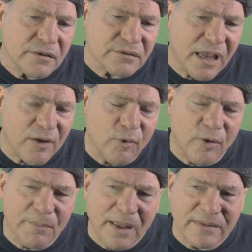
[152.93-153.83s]
So I
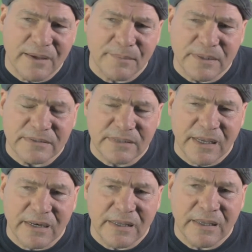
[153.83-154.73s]
call him back 10 minutes
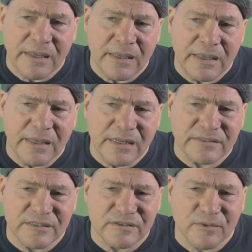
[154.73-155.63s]
later, and I
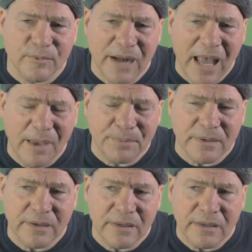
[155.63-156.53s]
said, "So what happened?"